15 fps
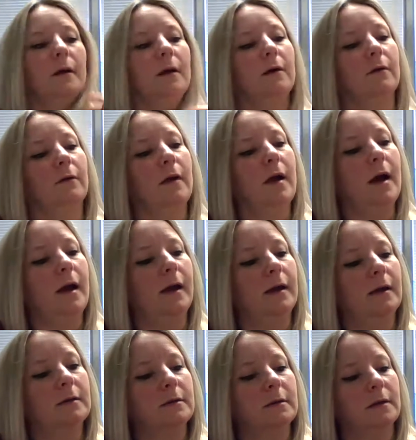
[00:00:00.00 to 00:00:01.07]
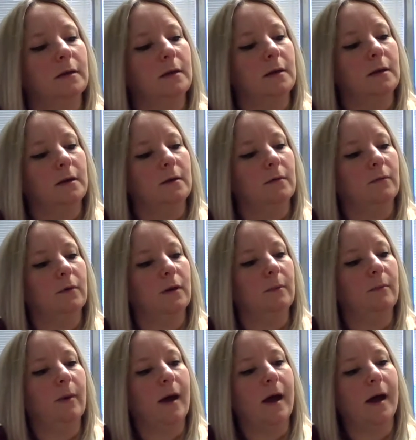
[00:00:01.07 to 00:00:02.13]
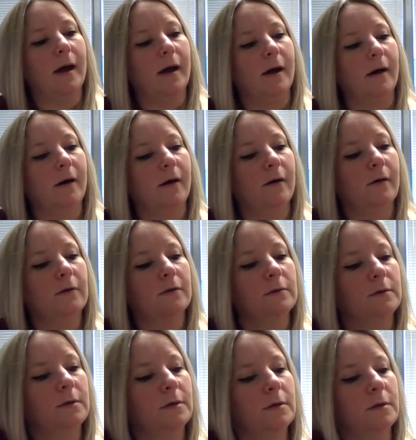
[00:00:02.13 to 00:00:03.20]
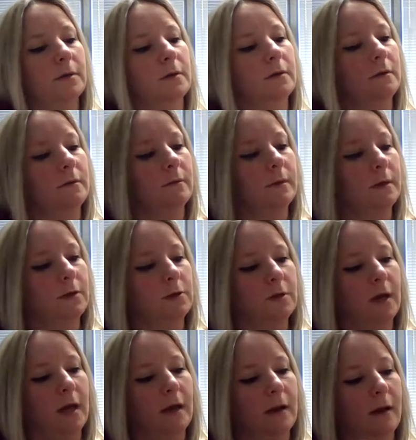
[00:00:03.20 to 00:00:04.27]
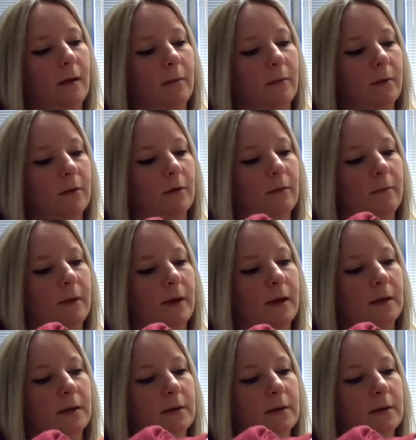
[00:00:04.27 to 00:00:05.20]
All right. What about... Shake it up a little bit.